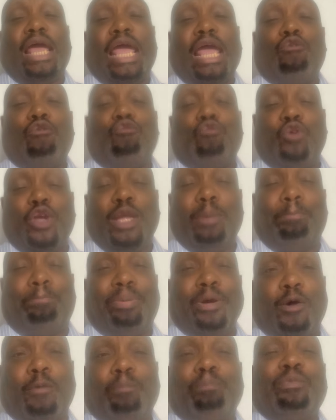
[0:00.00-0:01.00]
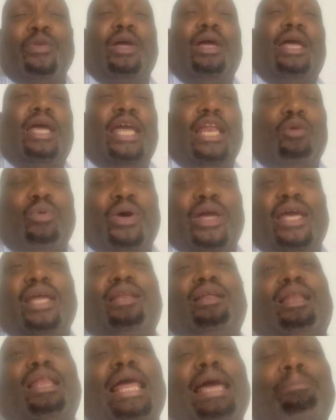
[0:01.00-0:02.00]
and rebuilt. Anyway, hit
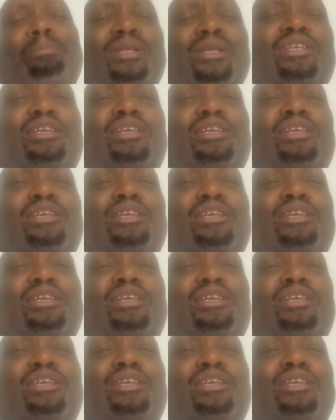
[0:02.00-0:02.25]
the like button,